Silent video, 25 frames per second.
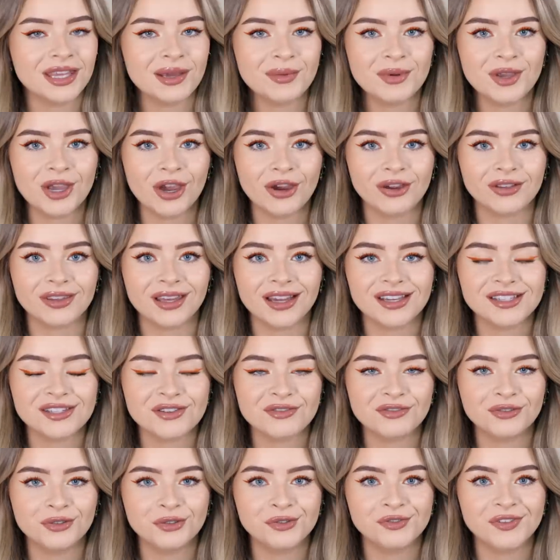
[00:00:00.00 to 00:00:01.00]
there we go, that is a
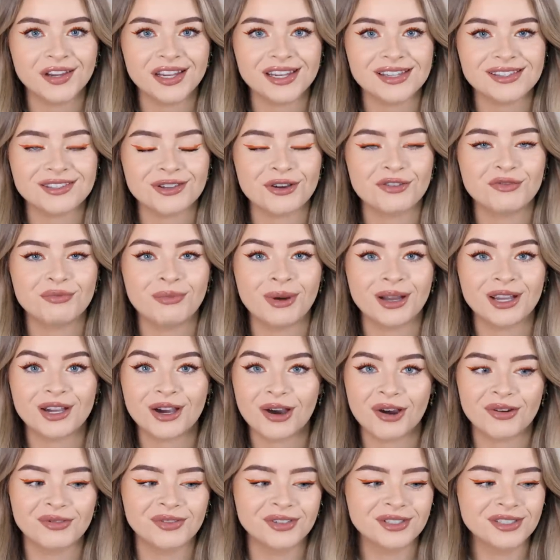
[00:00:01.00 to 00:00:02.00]
full face of my
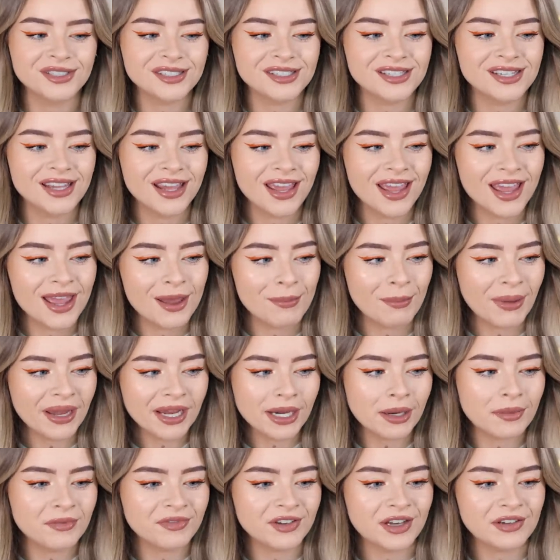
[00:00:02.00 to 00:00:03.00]
current
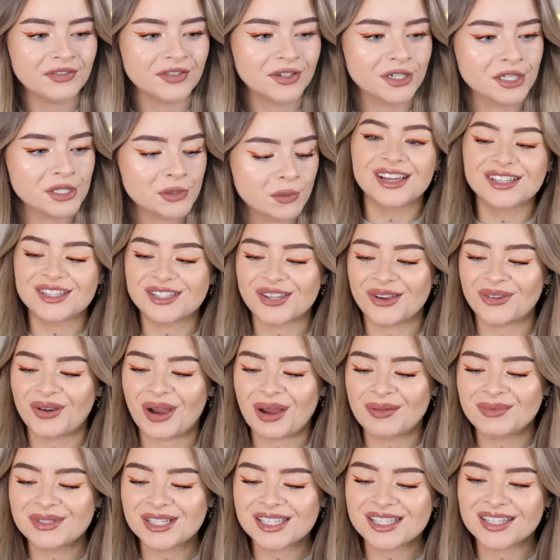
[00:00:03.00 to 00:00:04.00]
makeup favorites. So
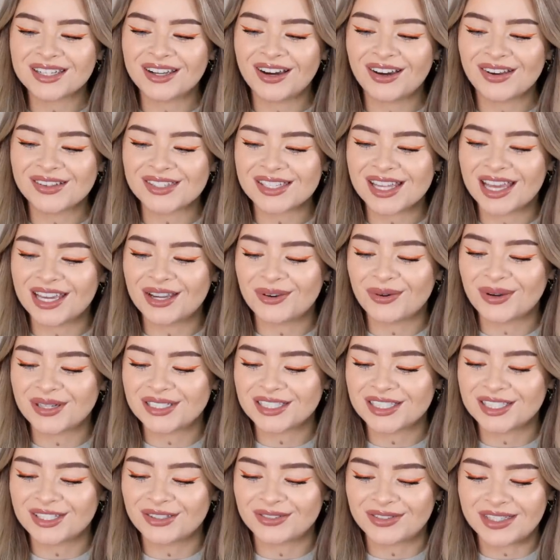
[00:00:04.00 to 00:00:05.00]
I'm just gonna answer a
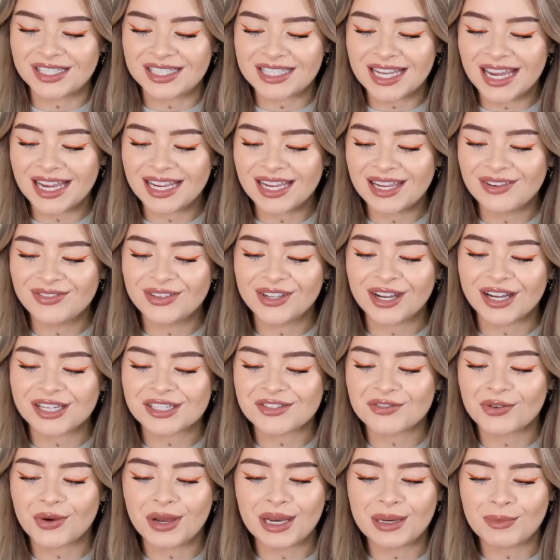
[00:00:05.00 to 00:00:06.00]
question of the day. If you guys
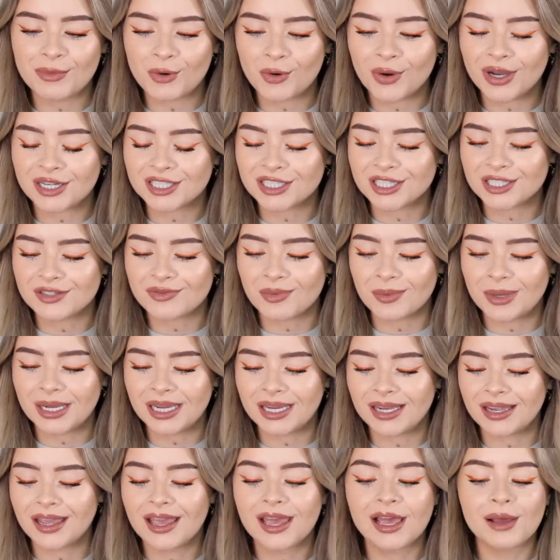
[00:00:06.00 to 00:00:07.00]
have got any more questions for
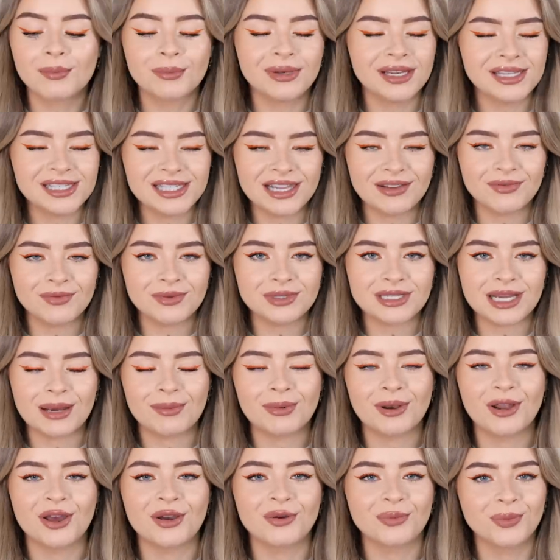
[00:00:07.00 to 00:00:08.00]
me, please leave them down
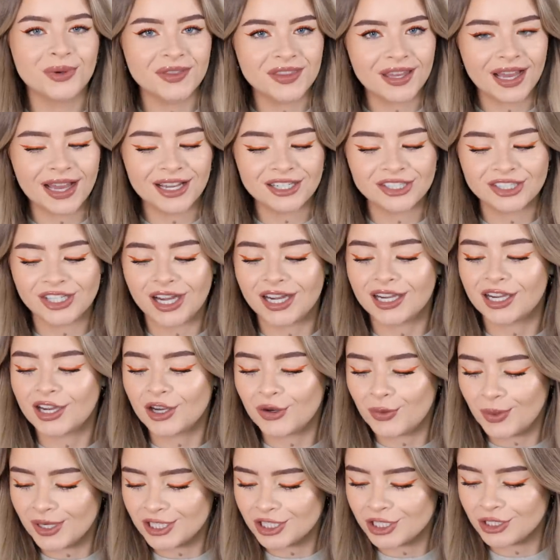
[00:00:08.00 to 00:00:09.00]
below with the hashtag
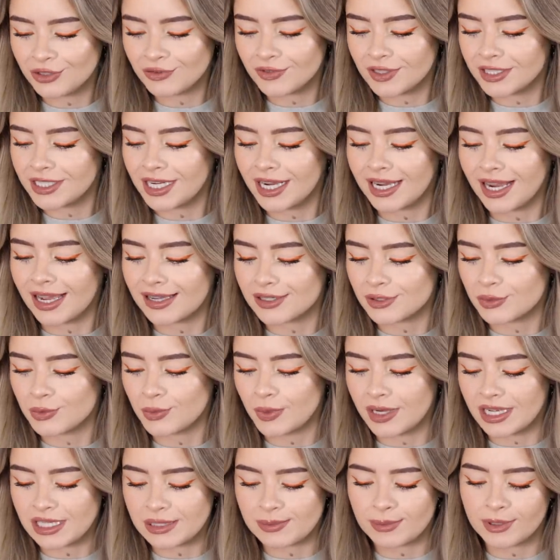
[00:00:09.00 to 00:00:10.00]
question of the day as
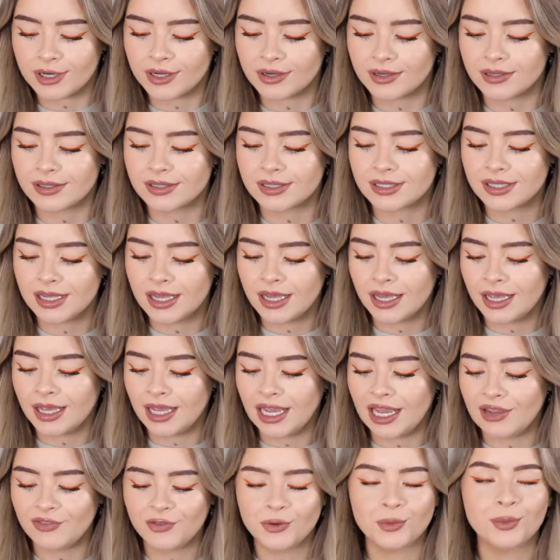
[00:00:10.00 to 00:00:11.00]
always, because
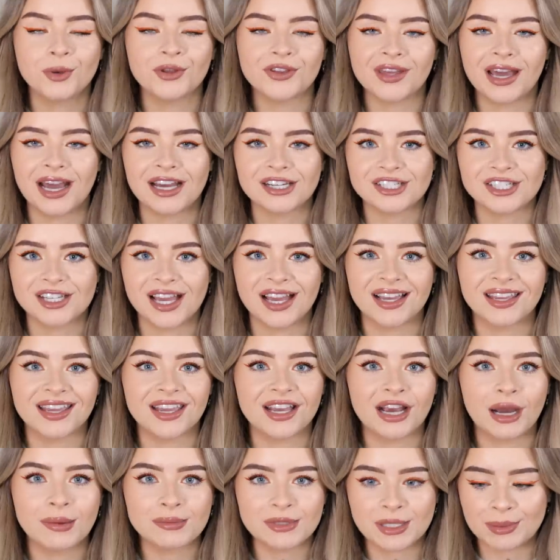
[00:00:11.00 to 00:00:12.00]
if you put the hashtag,
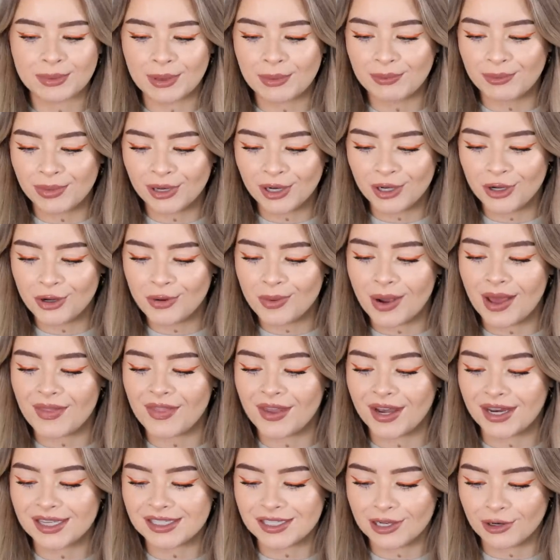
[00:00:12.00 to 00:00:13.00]
it comes up in blue and
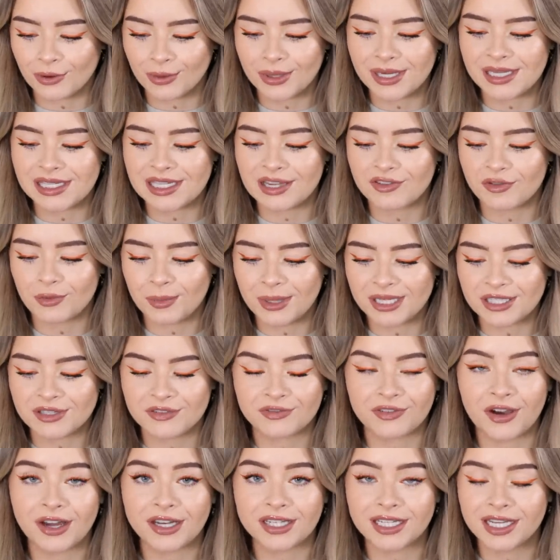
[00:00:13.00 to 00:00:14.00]
then it's a lot easier for me to
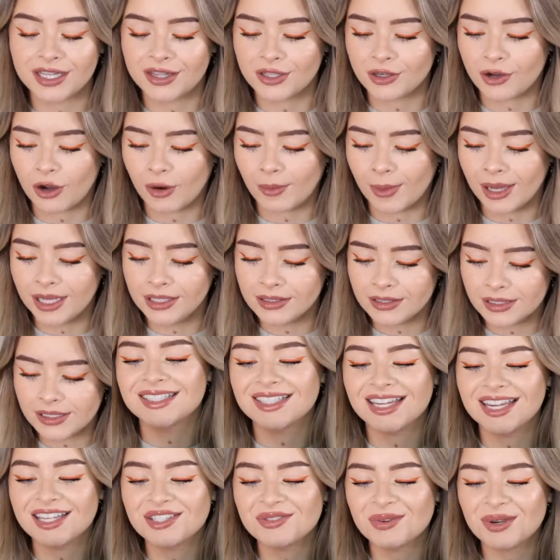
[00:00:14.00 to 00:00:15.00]
find it in the comments.
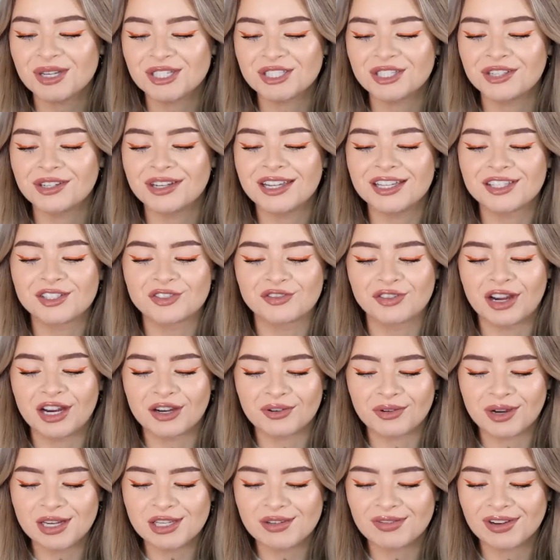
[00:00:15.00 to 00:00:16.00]
Today's question is
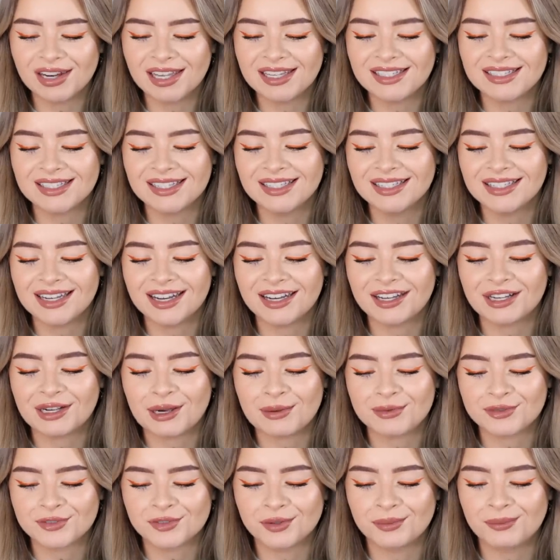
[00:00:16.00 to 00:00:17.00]
drag race related and it
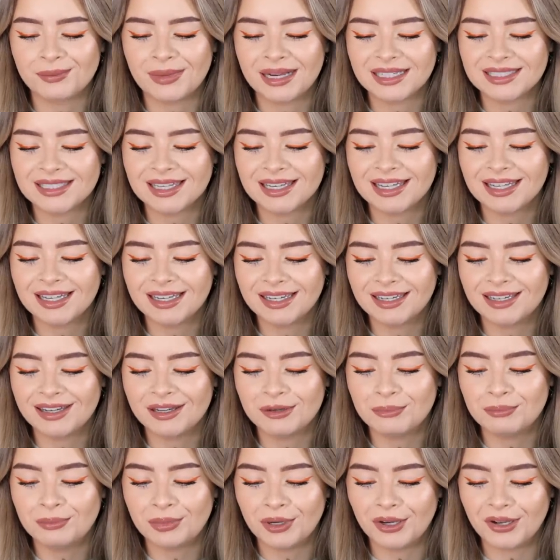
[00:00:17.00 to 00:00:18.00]
comes from
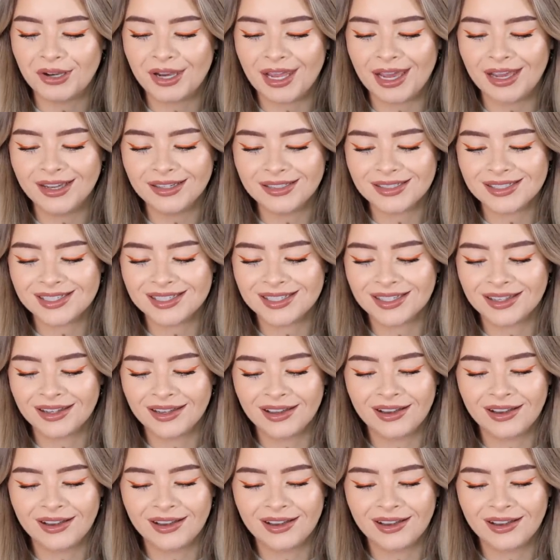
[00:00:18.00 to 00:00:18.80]
Madeleine Burnett.